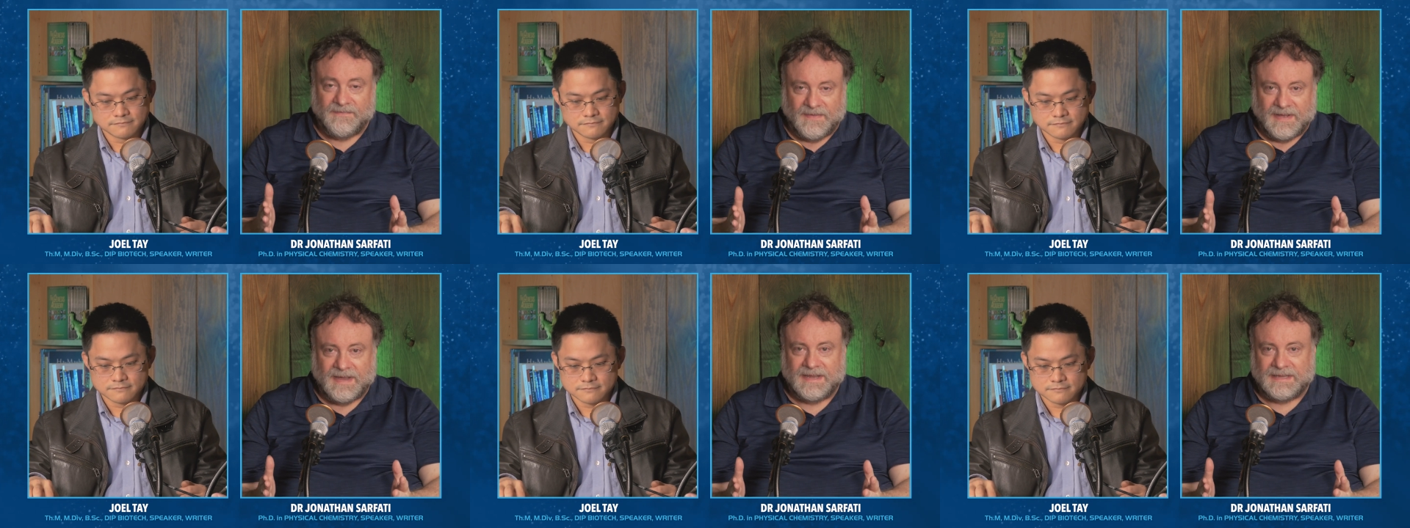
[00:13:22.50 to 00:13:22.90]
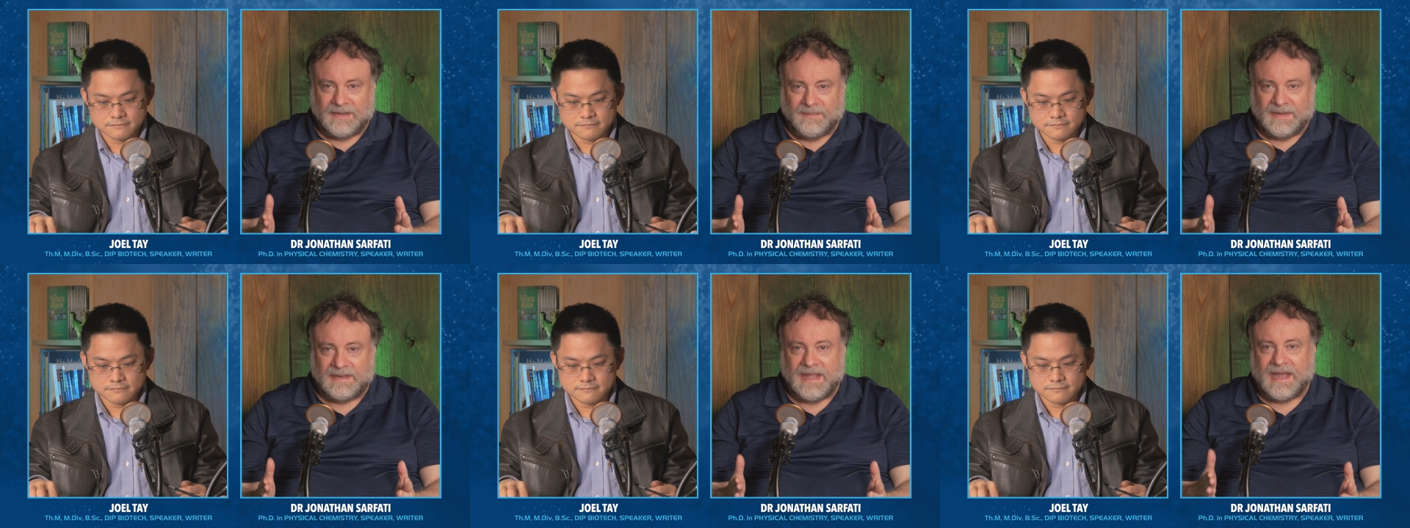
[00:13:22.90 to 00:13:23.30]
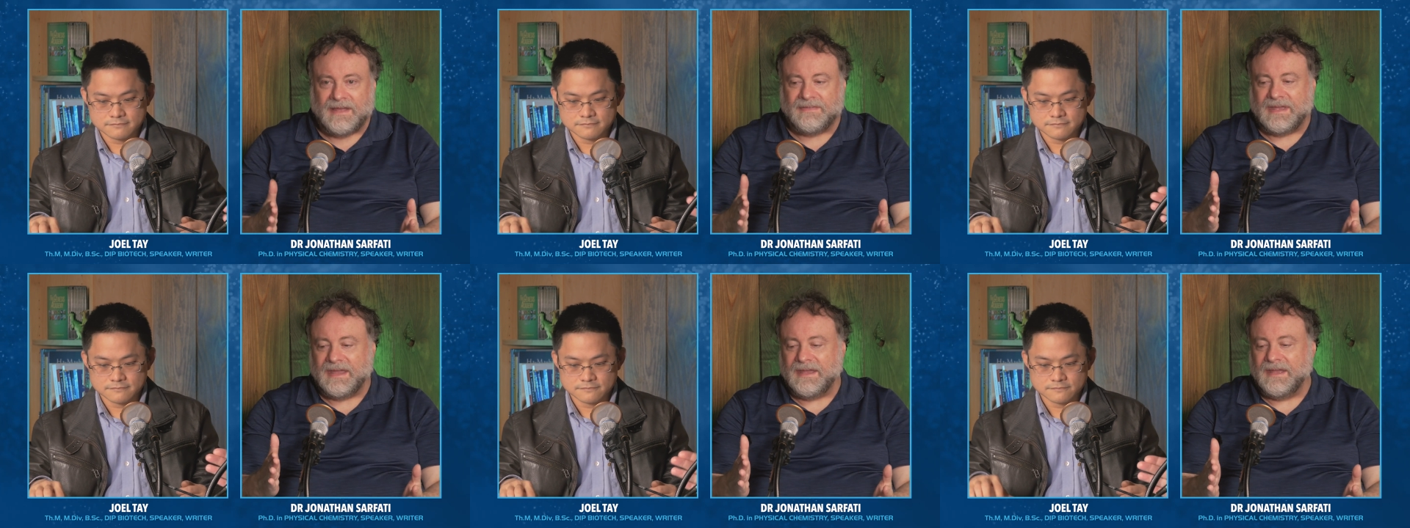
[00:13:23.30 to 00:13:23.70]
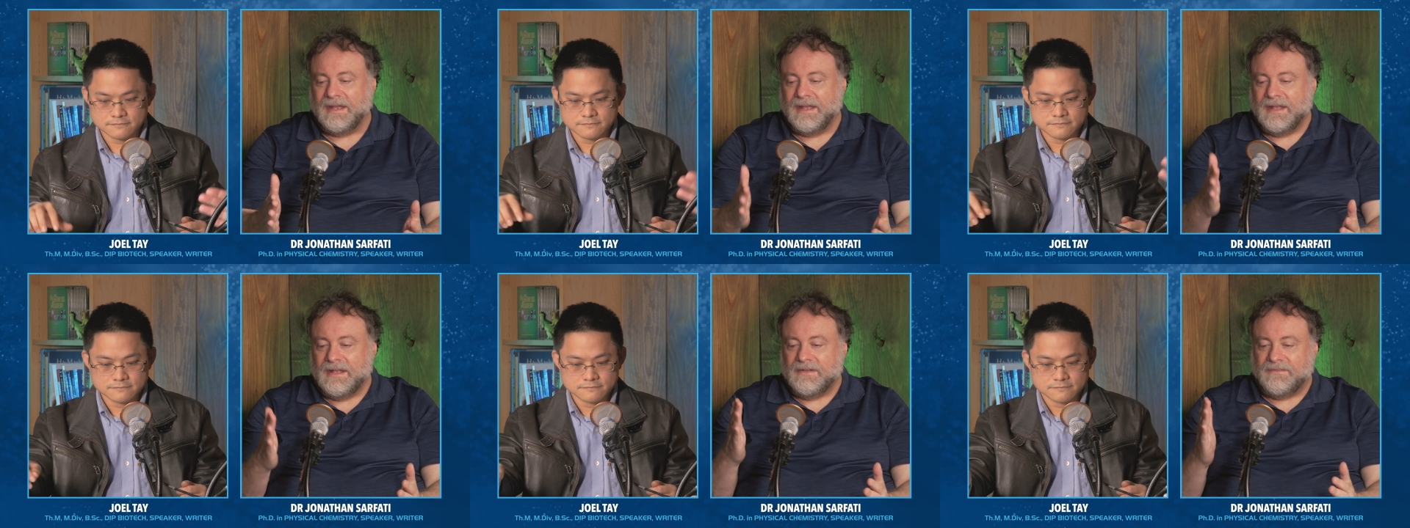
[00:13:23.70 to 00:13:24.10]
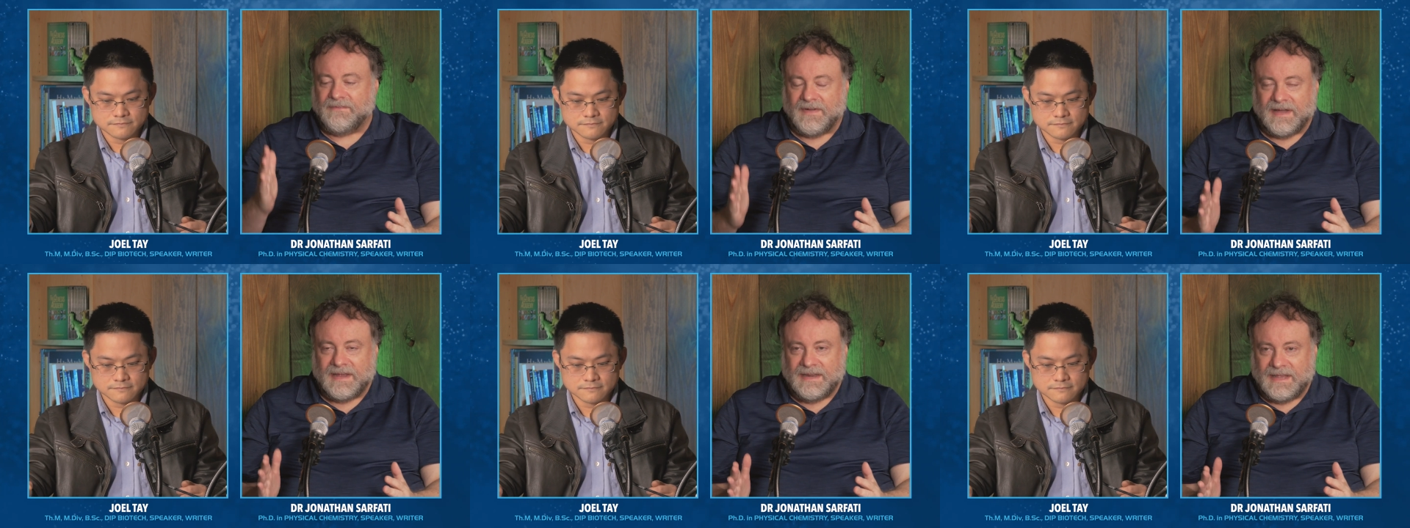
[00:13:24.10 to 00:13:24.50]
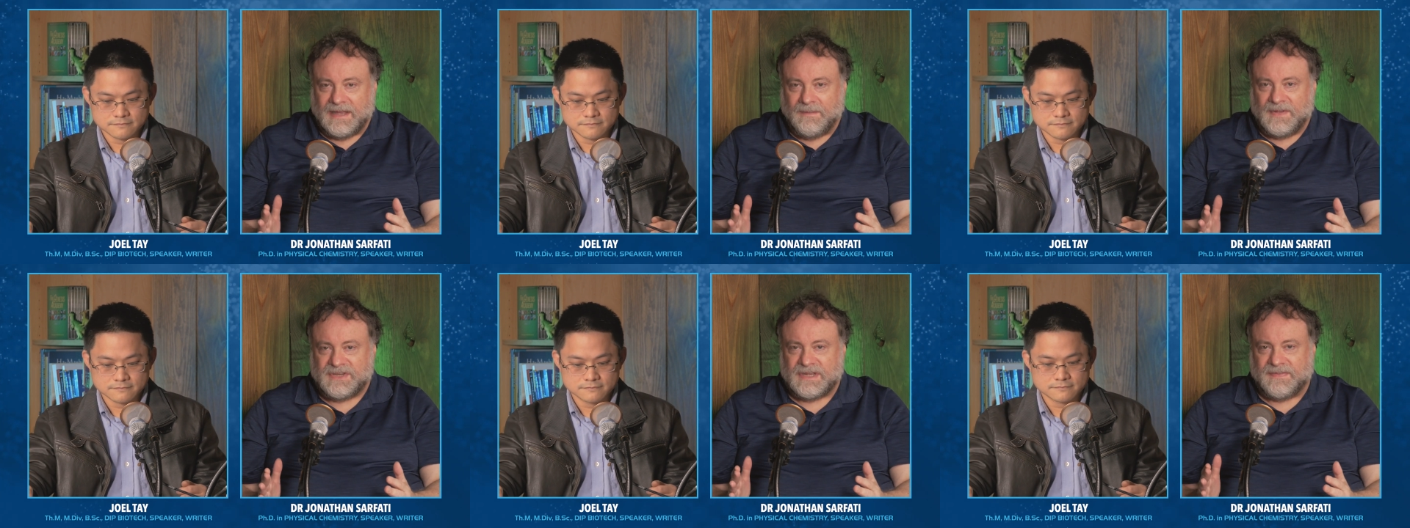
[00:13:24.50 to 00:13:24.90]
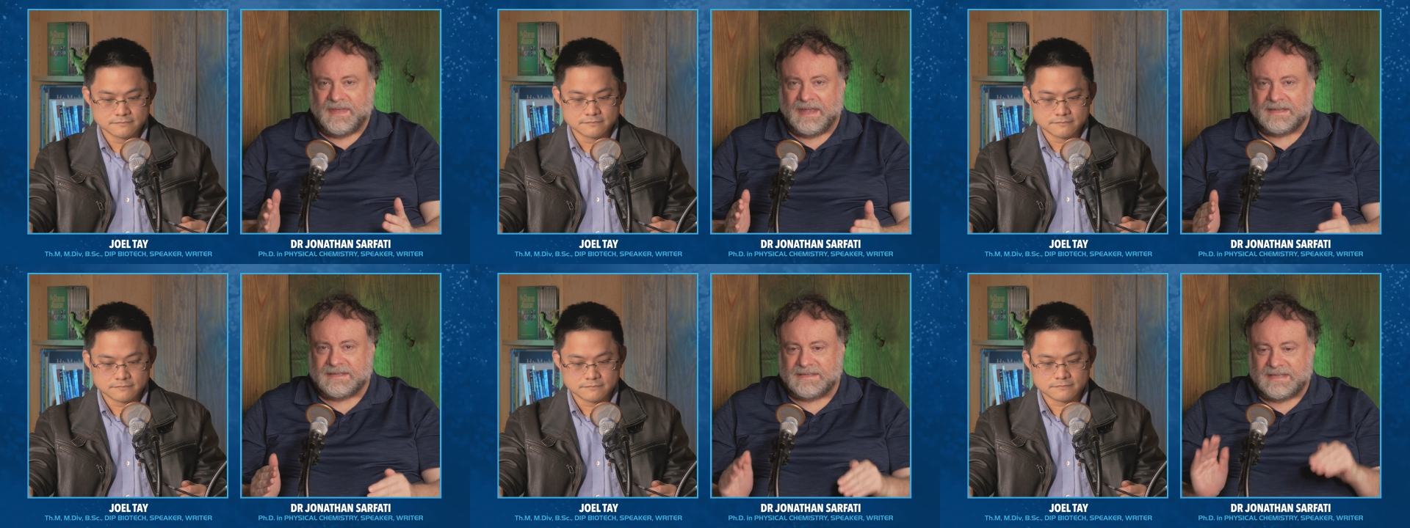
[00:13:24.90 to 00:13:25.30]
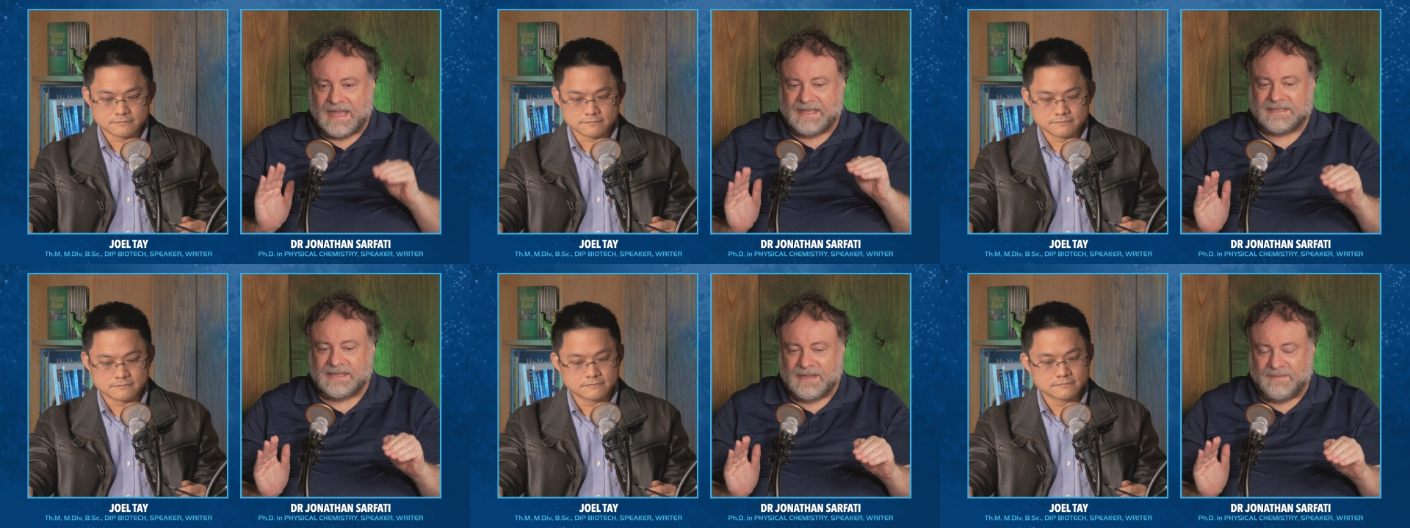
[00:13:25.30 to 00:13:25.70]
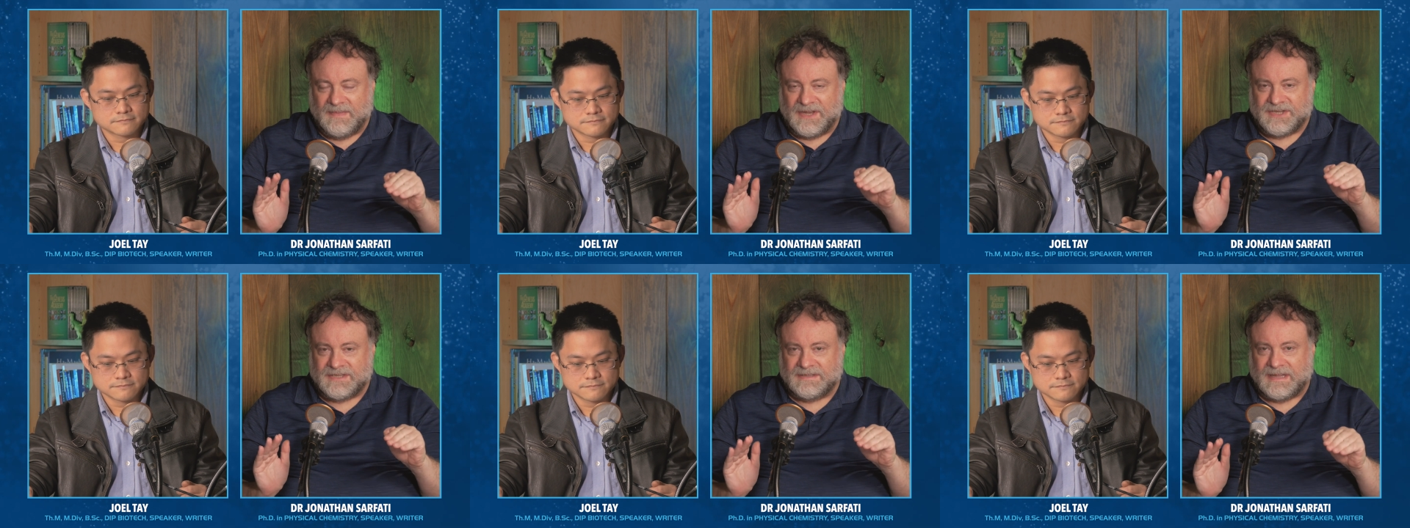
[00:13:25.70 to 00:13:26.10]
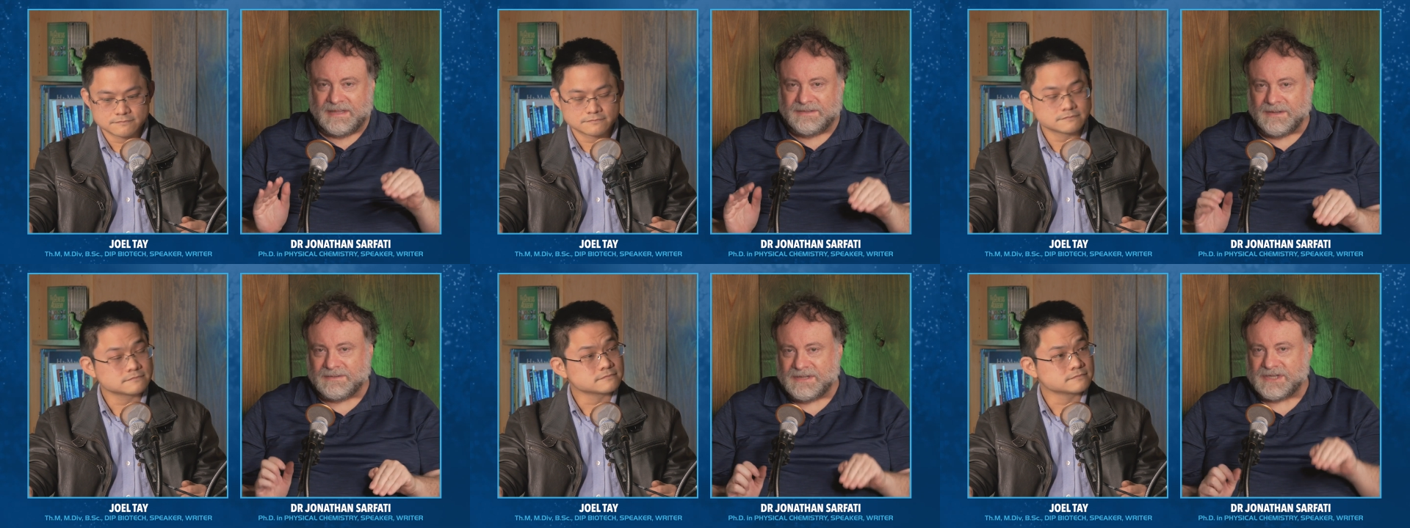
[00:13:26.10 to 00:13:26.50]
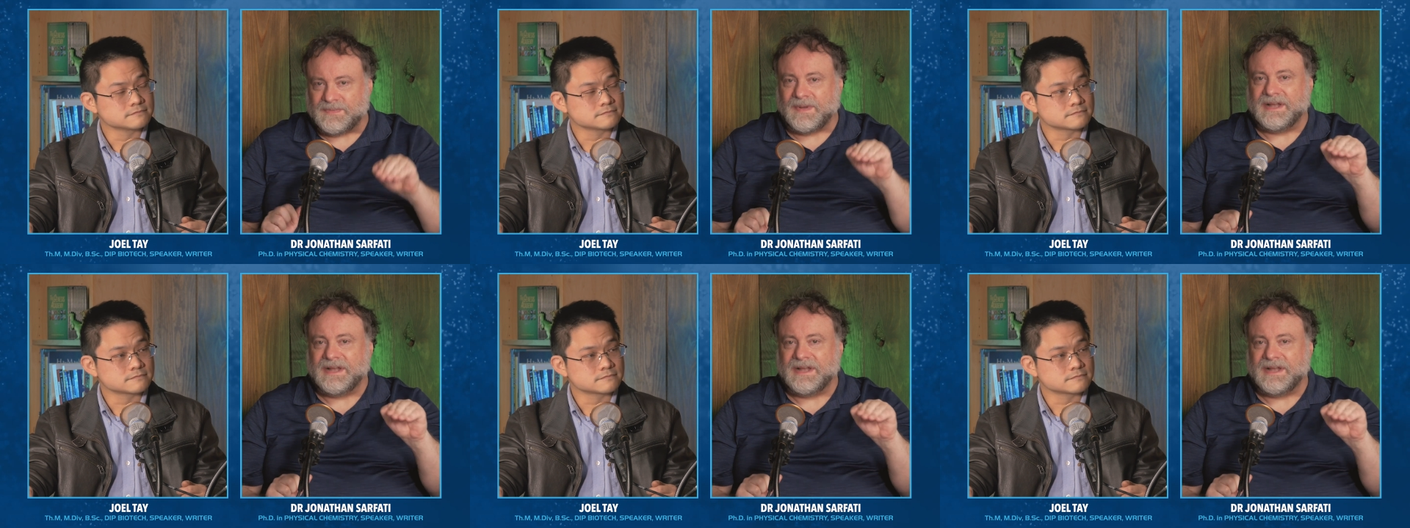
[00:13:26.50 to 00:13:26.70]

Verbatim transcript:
Speaker 1: find it. But now they're finding it, which I think is a tacit admission that Dr.